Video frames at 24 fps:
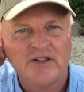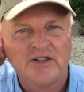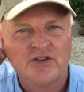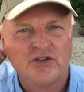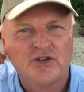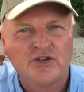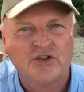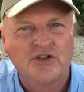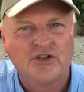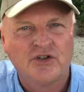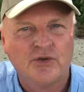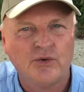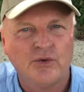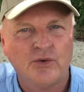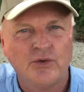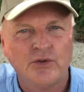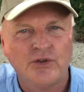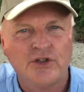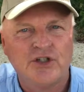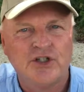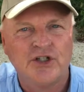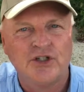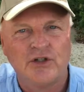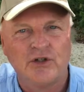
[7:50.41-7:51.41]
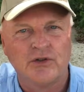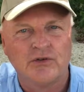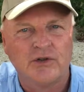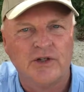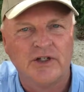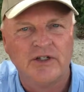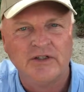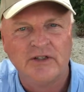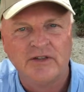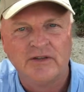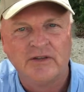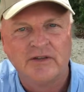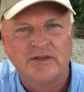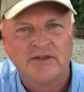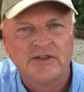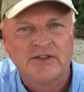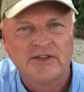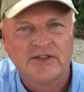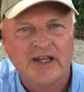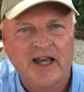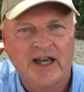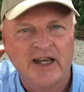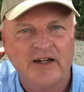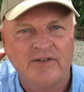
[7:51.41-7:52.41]
School children,
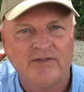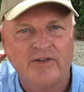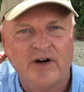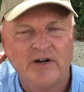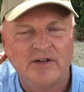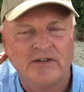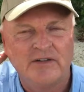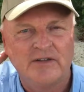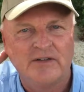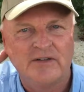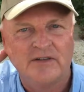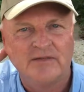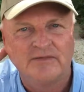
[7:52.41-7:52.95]
side of our,